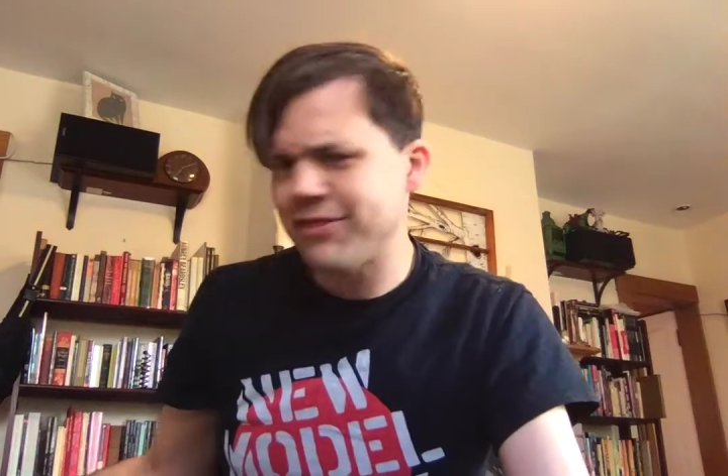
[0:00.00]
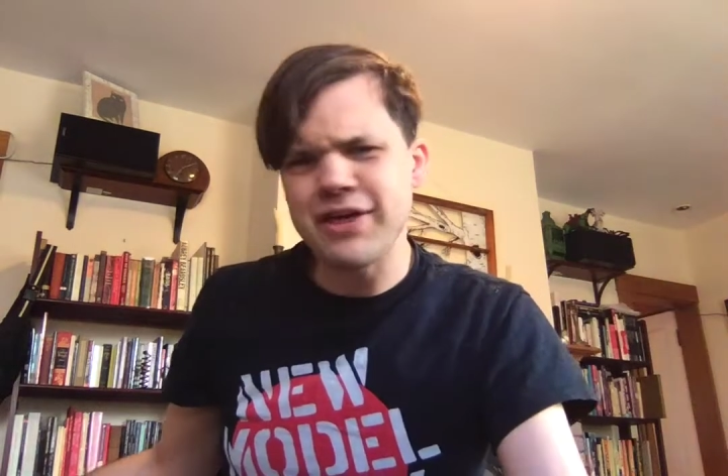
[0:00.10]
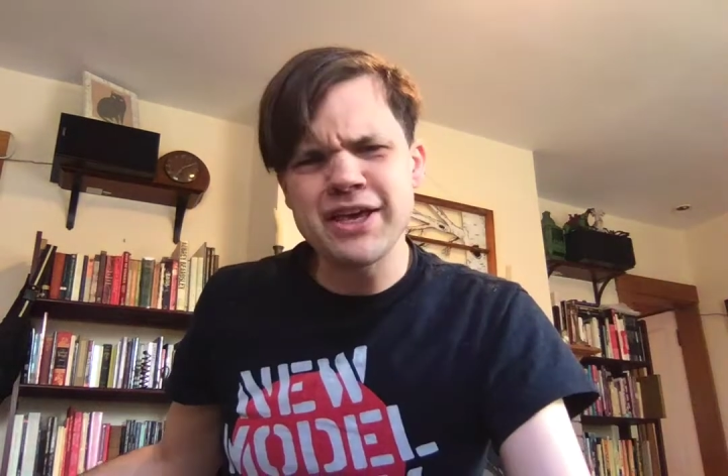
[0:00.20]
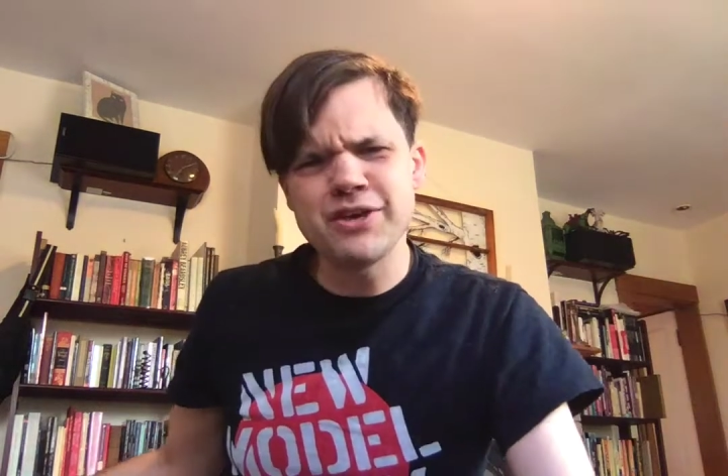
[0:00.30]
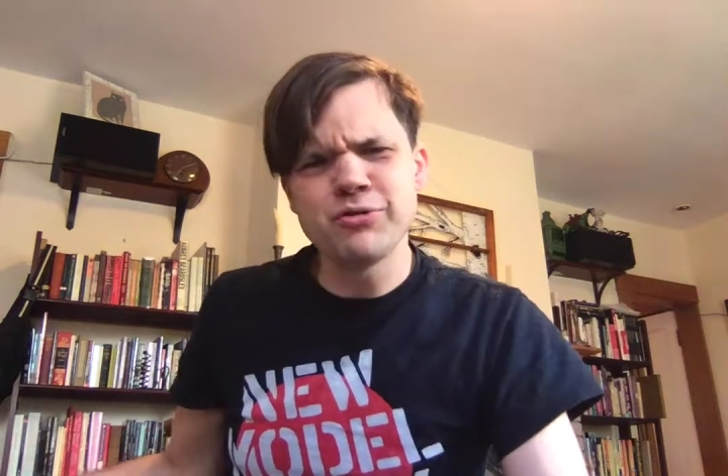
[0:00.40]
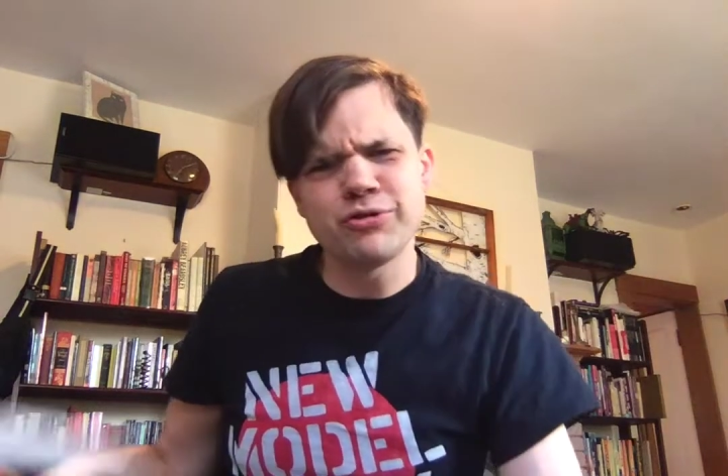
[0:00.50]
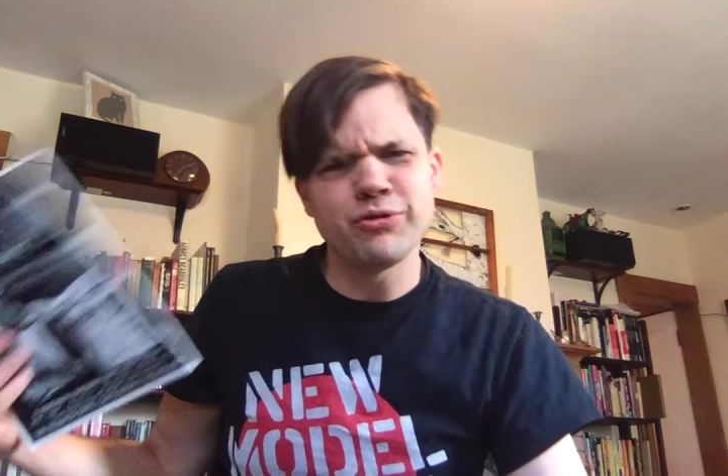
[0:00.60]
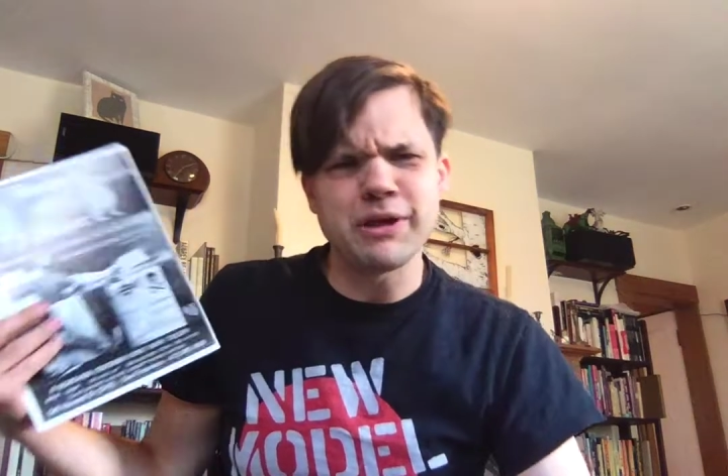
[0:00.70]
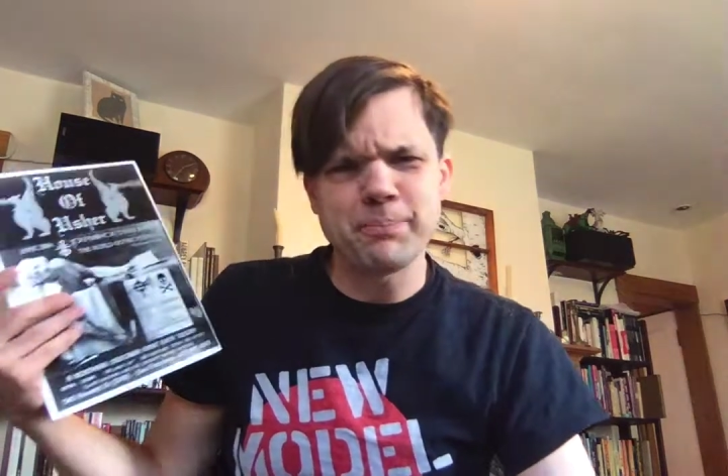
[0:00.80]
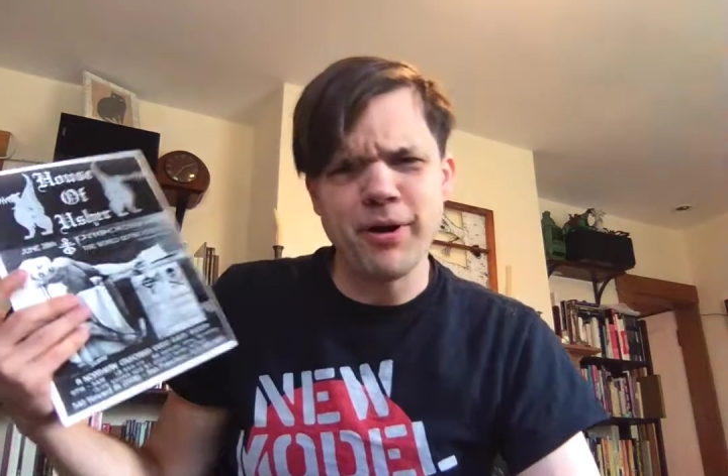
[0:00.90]
thank you to
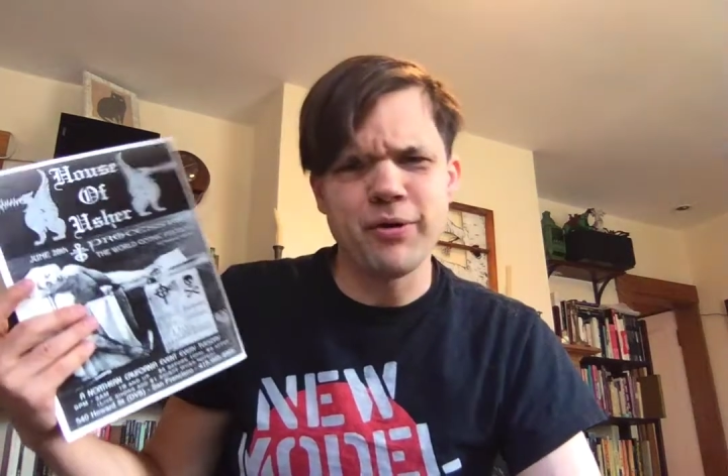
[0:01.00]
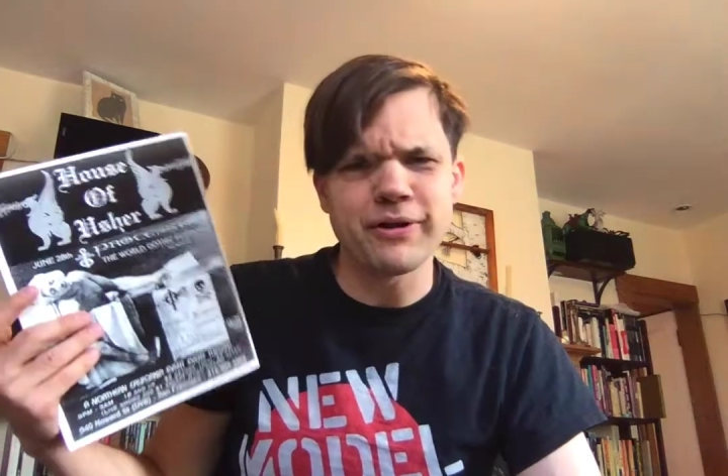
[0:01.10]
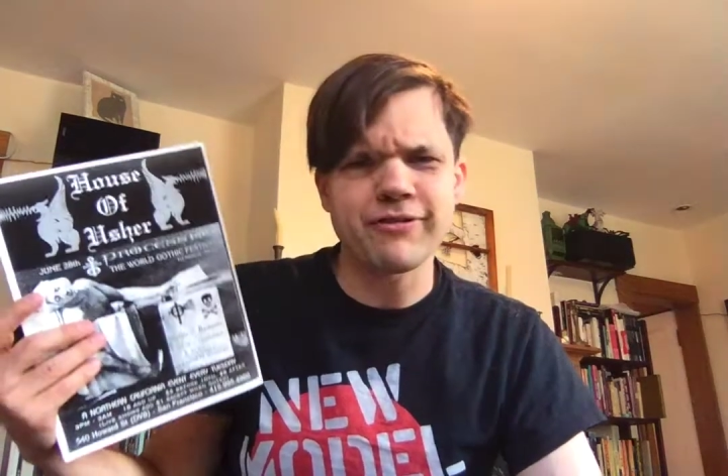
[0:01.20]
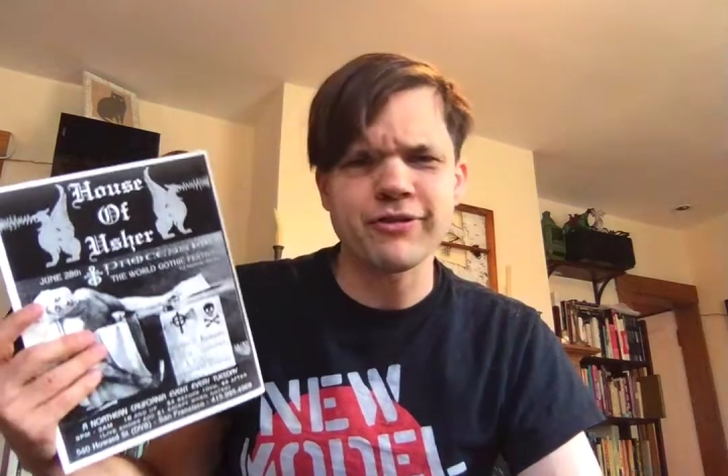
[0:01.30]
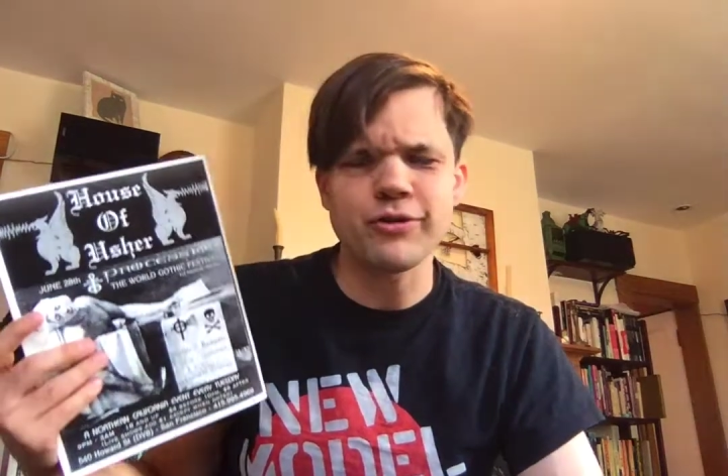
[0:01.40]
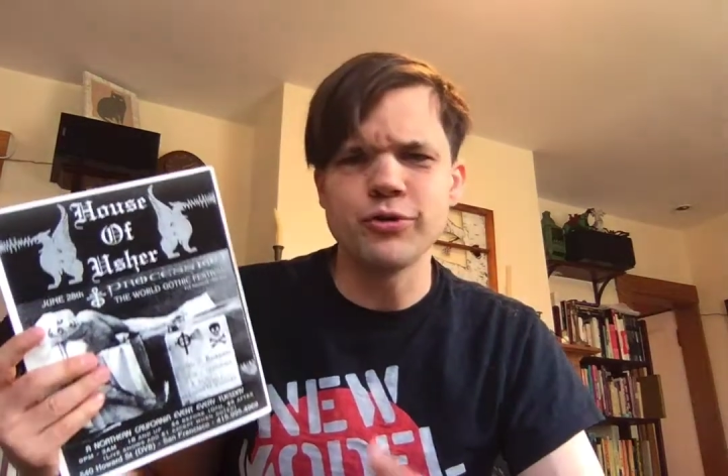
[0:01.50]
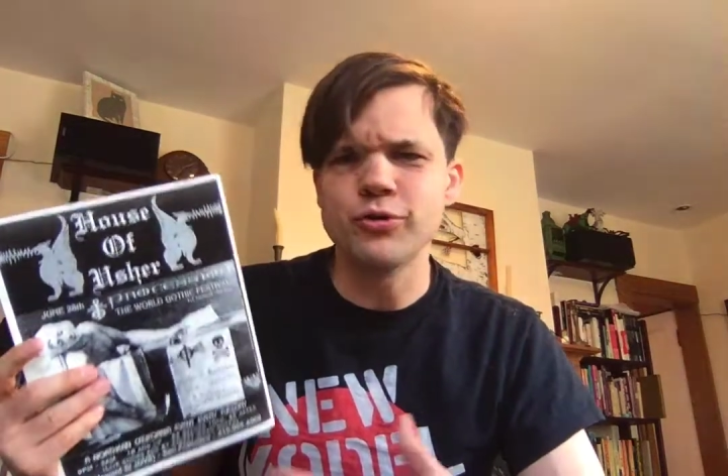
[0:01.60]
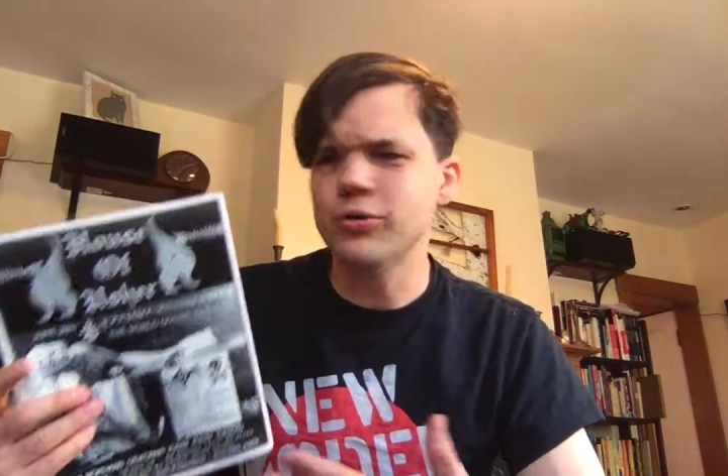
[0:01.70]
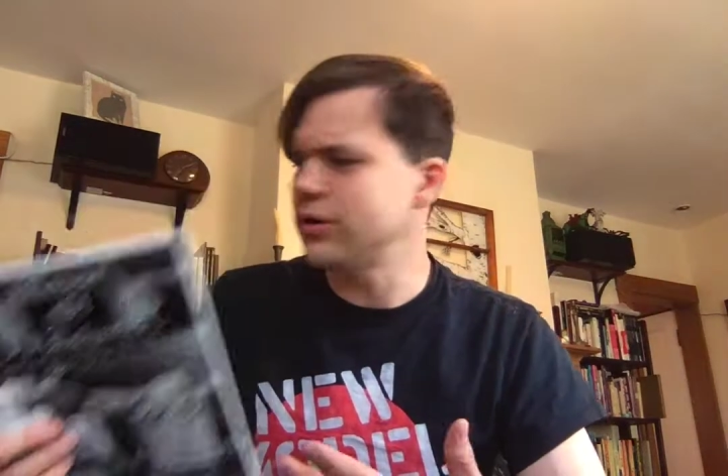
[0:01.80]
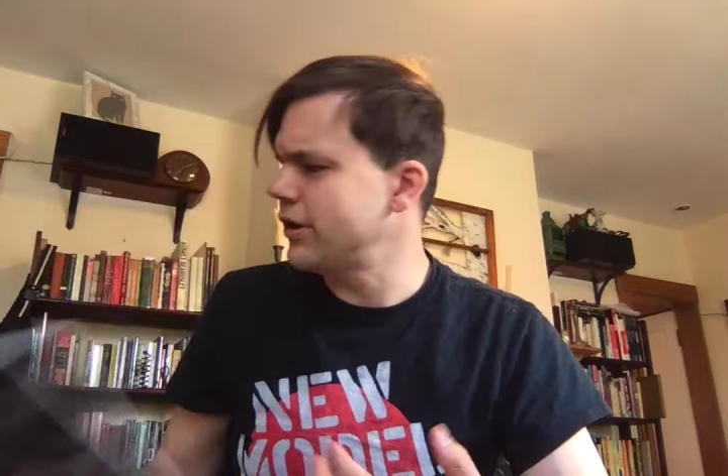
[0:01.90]
the poets
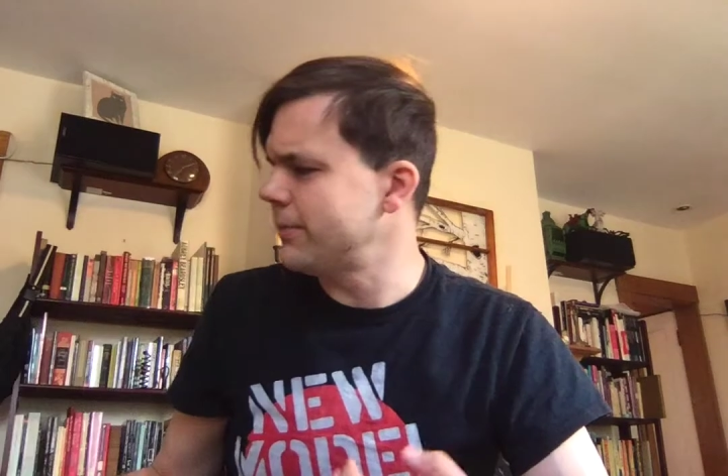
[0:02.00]
who,